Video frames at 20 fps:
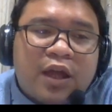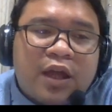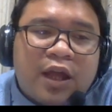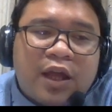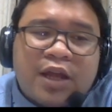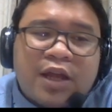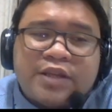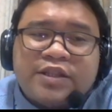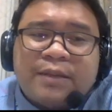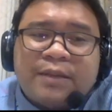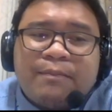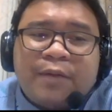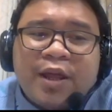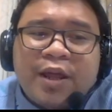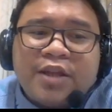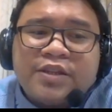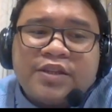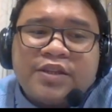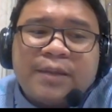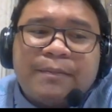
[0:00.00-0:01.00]
And as the
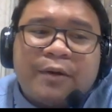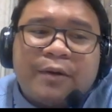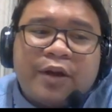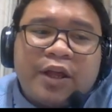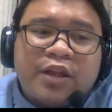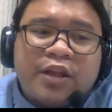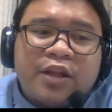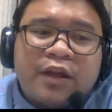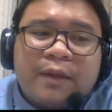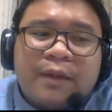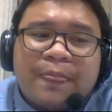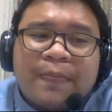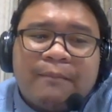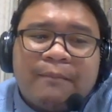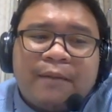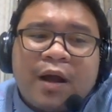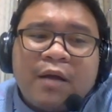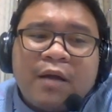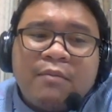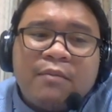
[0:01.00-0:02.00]
plates separate,
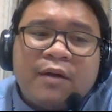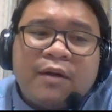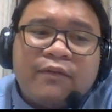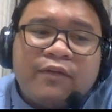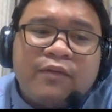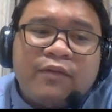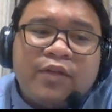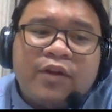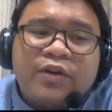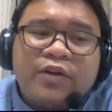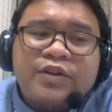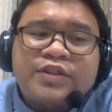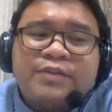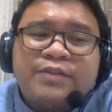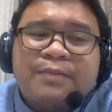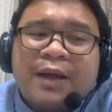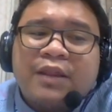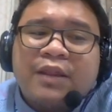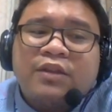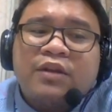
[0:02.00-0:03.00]
magma from the
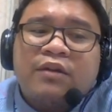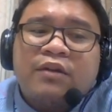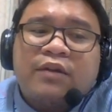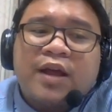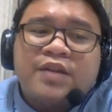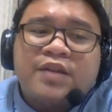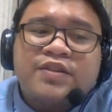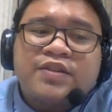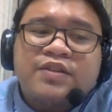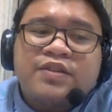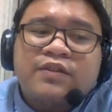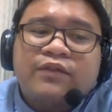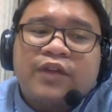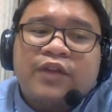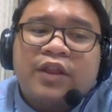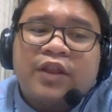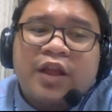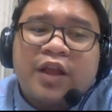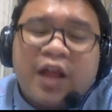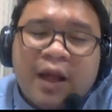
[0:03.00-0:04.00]
Earth's mantle rises to
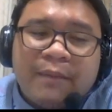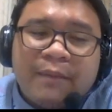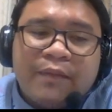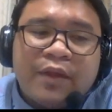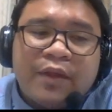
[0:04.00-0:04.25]
fill the gap,